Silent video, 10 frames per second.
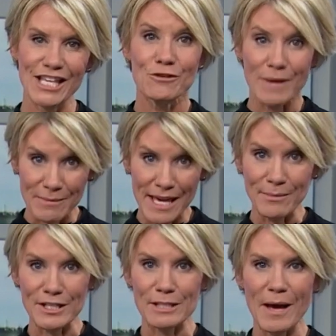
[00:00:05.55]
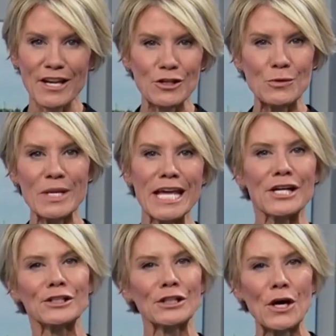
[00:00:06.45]
You may be able to spot a
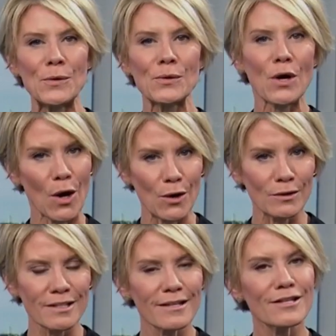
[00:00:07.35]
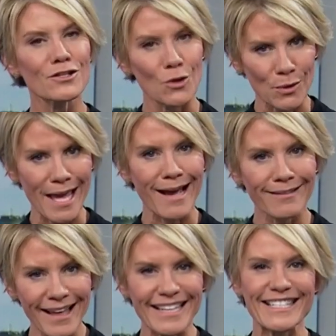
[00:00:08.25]
unique glow called the zodiac
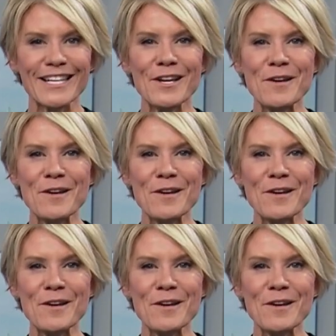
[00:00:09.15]
lights.